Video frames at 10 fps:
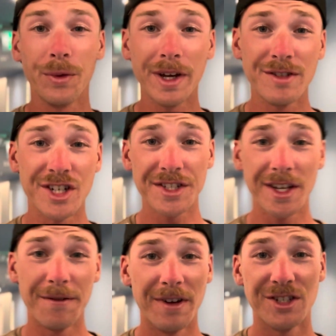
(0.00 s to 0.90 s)
have just
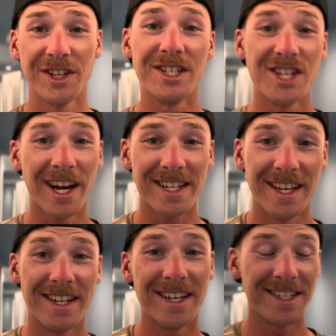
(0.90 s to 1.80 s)
officially checked
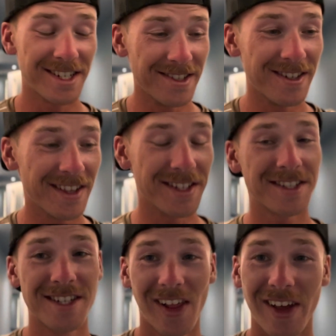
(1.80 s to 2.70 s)
in to the
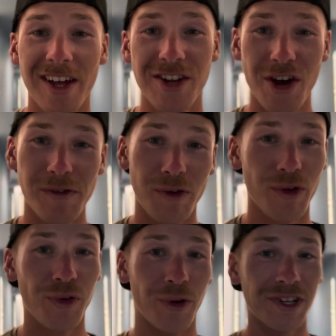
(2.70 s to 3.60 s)
Stella Nova
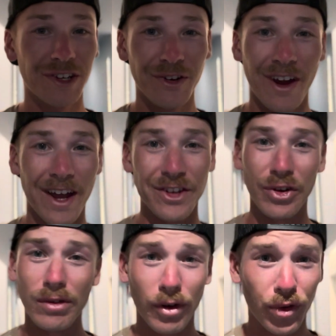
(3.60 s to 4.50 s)
Resort here at
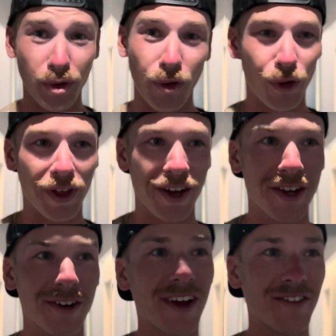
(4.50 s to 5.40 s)
Universal
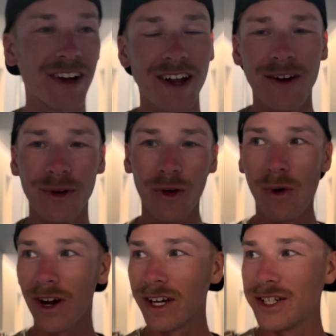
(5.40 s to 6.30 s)
Orlando, and right now we are
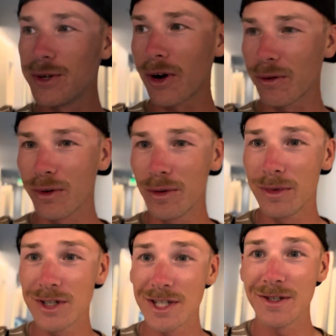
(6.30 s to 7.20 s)
walking to our room,
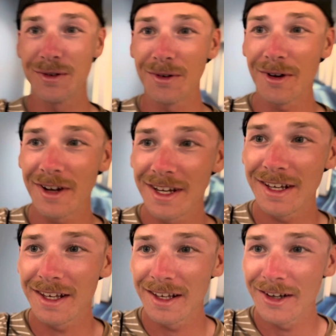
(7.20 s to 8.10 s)
which is right
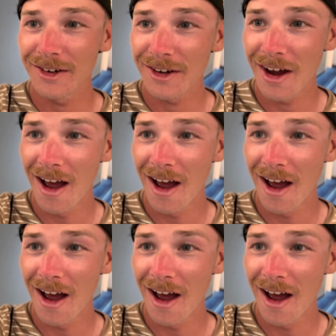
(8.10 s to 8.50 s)
here.